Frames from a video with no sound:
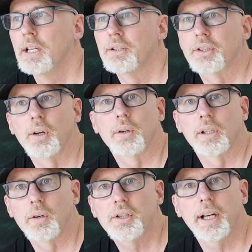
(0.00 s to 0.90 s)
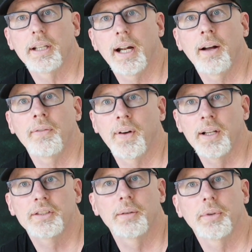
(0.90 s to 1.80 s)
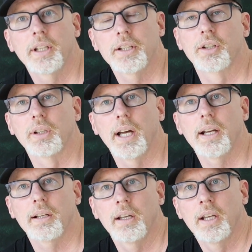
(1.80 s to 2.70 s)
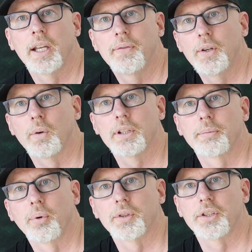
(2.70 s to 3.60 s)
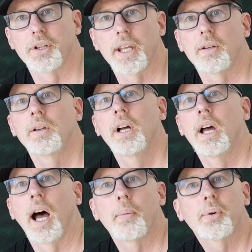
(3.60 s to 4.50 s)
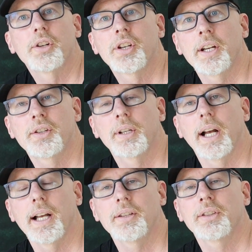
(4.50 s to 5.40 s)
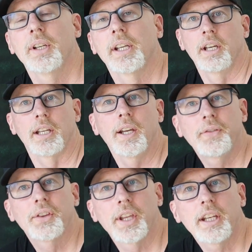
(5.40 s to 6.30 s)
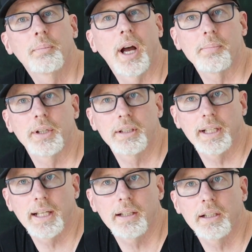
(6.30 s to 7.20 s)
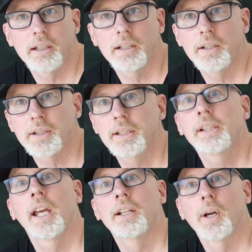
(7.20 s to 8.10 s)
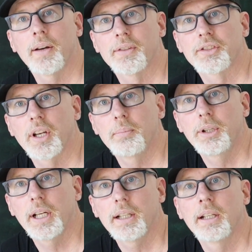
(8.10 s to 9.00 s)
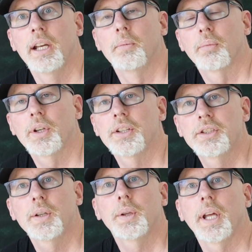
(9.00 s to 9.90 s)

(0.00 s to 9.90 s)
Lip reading: So go check it out, find something that you like if you want to support the channel. I appreciate you guys. If you think you might be into handgun hunting and you haven't subbed yet, please do